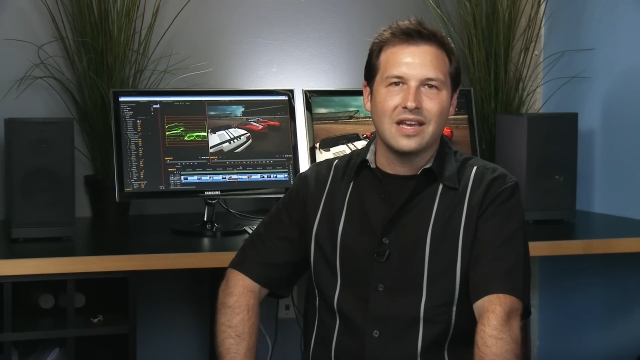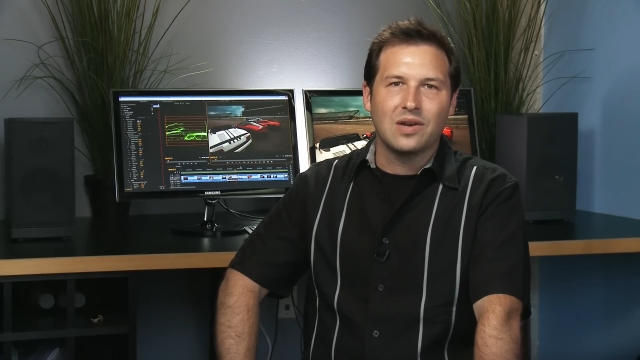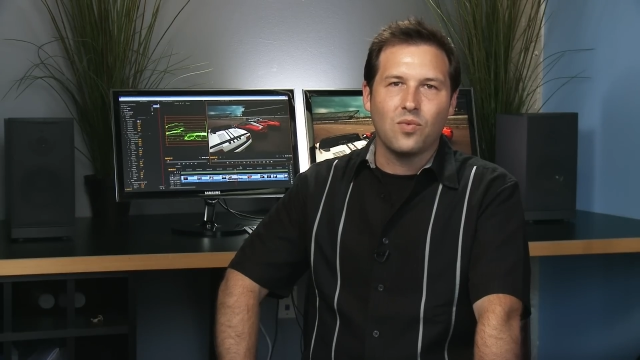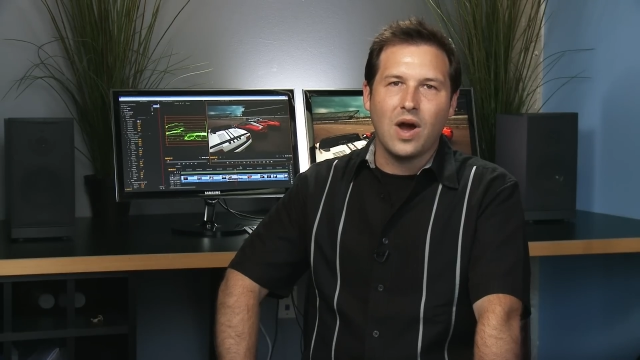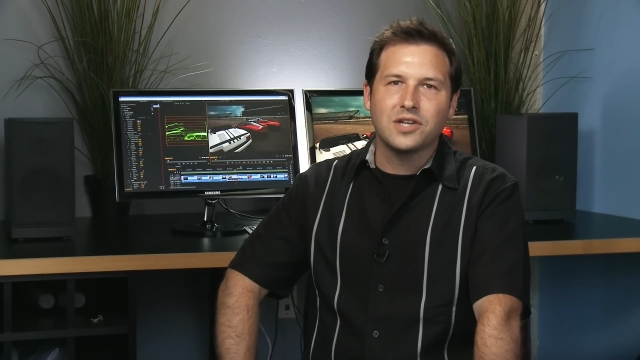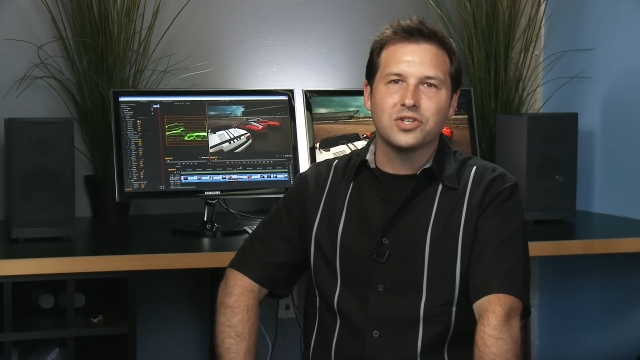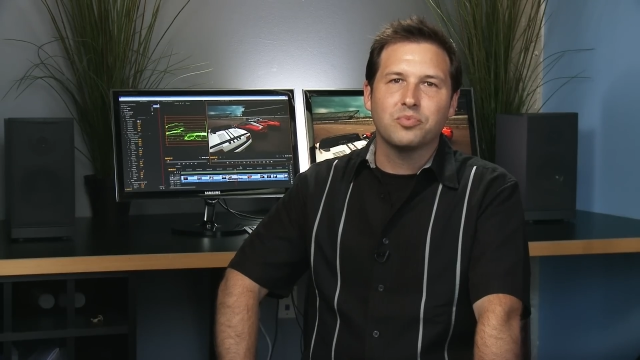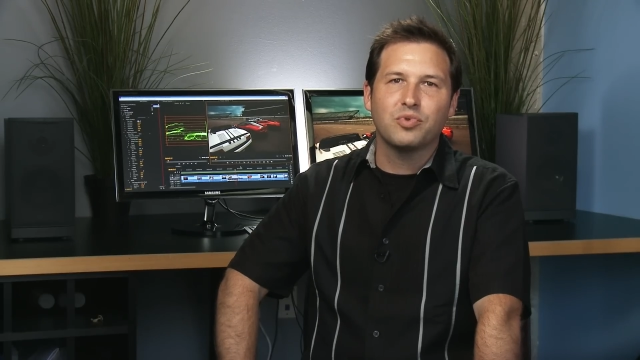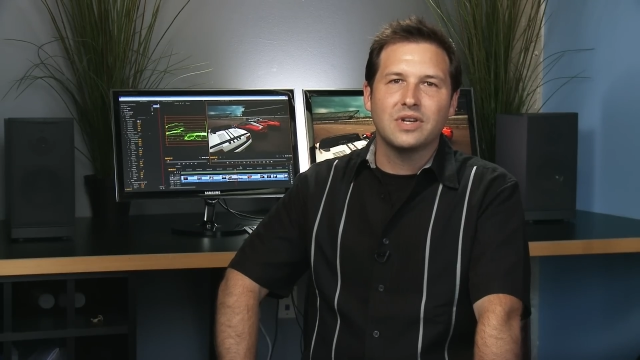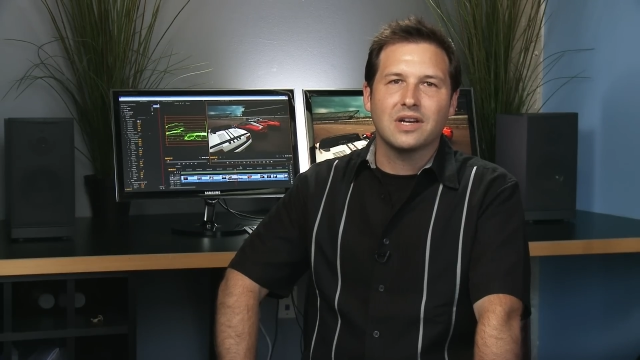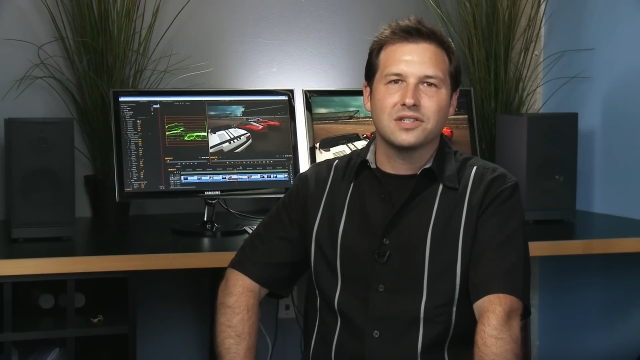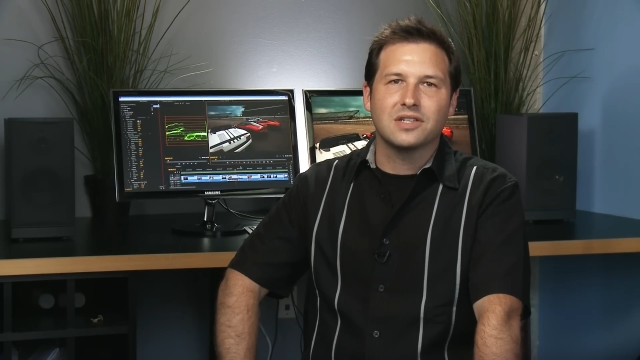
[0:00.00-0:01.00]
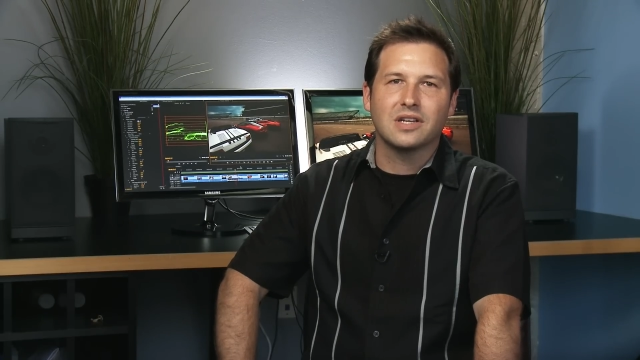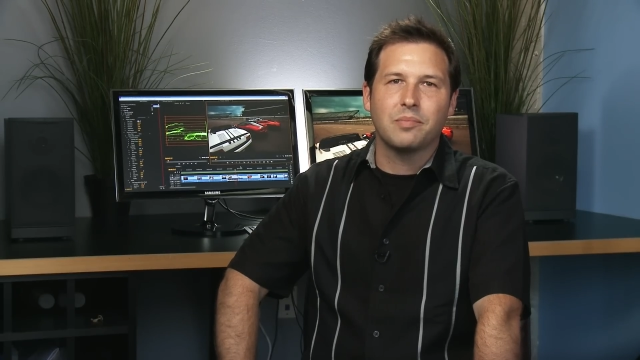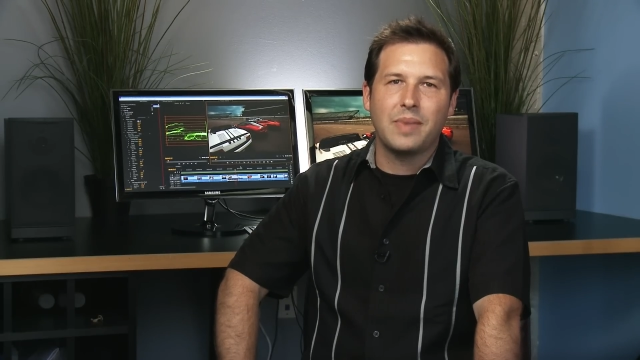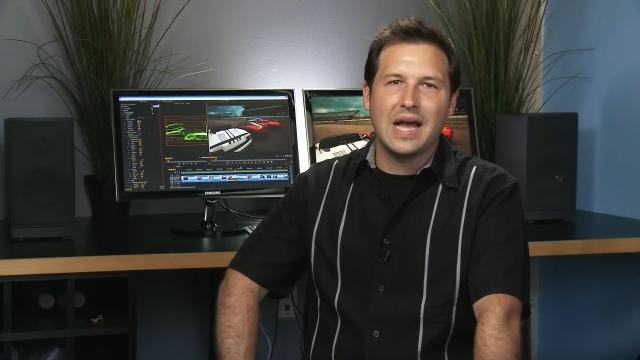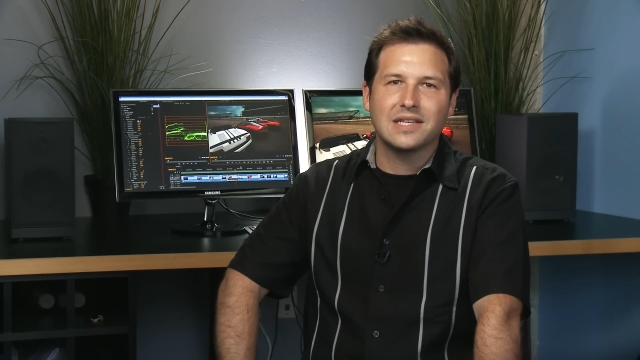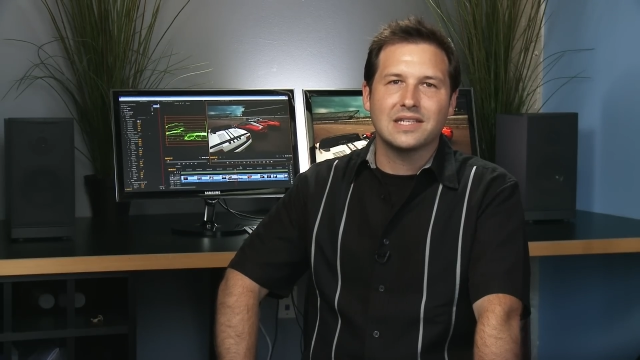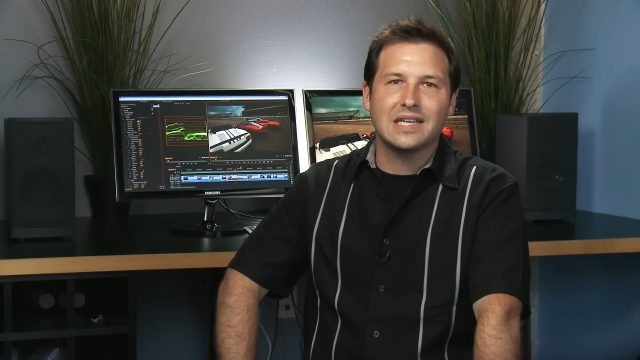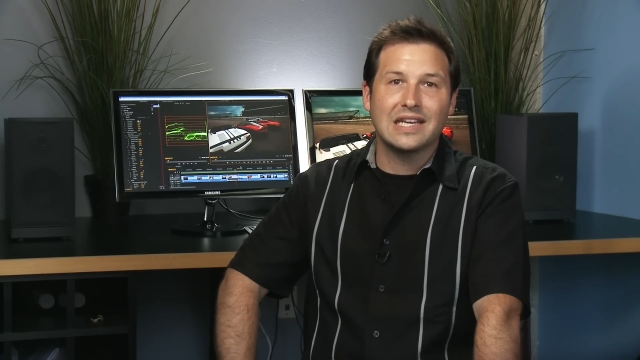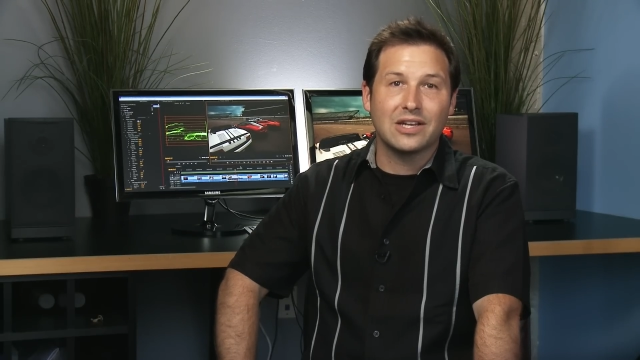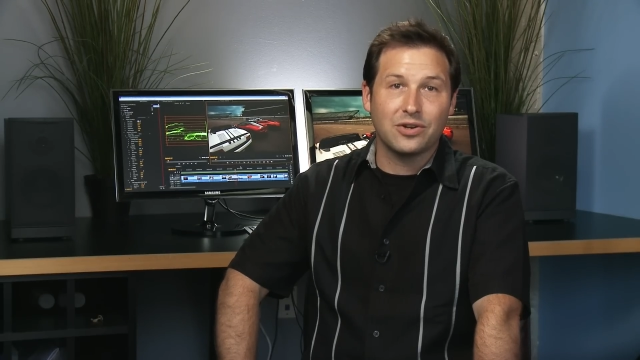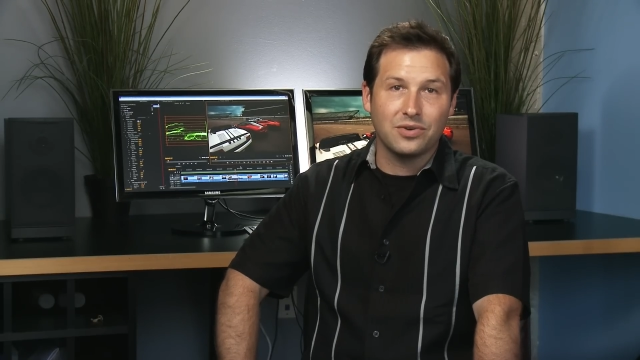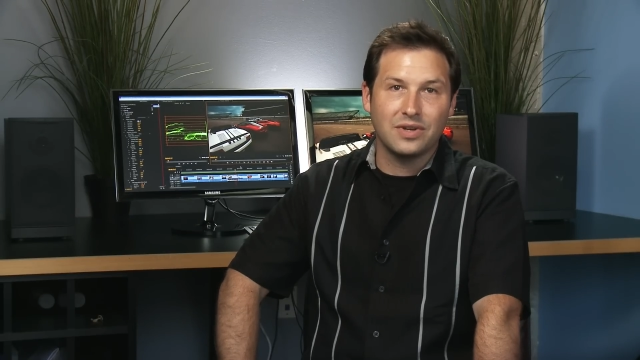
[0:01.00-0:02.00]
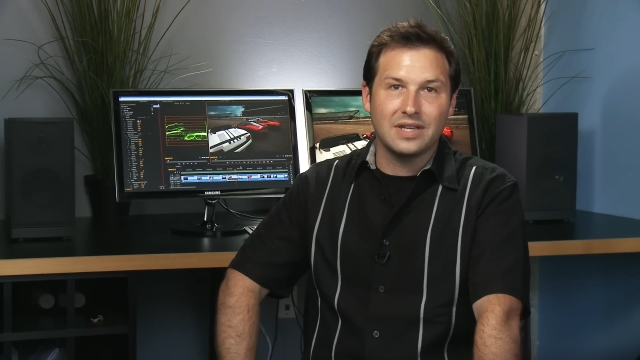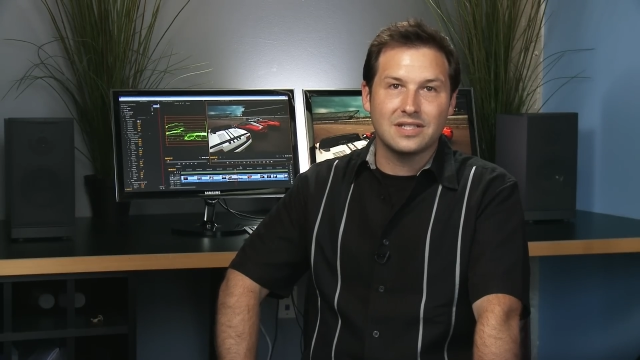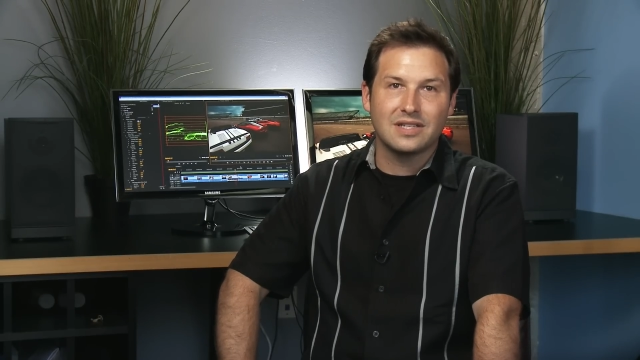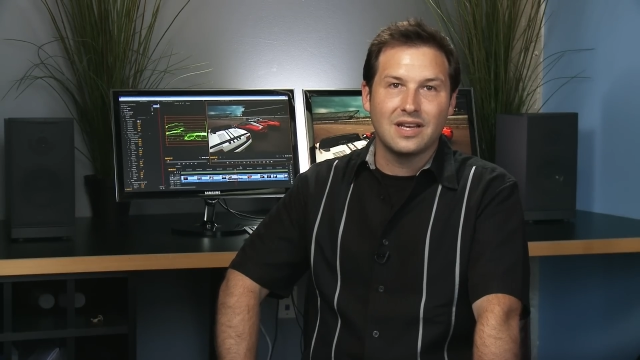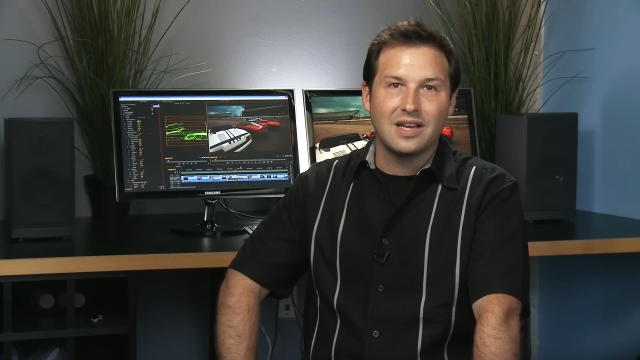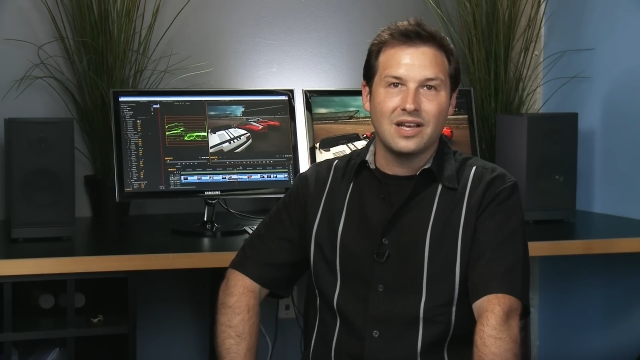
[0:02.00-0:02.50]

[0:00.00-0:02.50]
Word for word: and watch your production capacity increase